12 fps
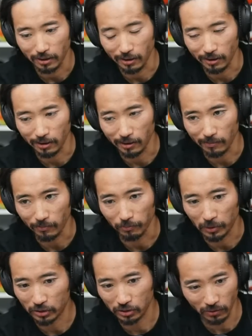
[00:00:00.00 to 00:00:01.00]
Um,
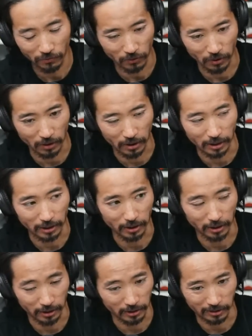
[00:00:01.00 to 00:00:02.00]
but so far,
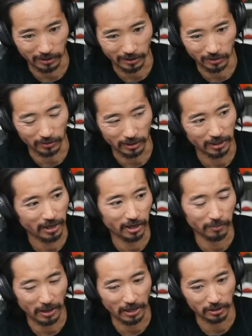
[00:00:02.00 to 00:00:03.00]
I I don't I can't
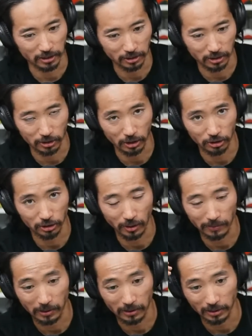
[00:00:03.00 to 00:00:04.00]
imagine it's a just show
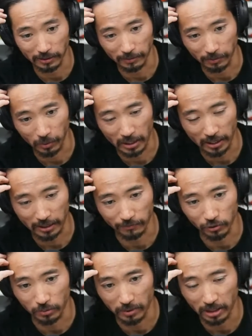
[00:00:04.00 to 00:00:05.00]
up because I we can't have
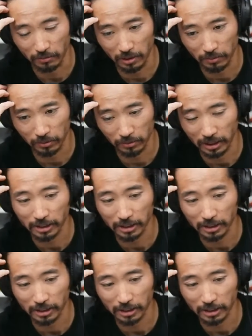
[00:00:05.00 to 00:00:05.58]
too many people.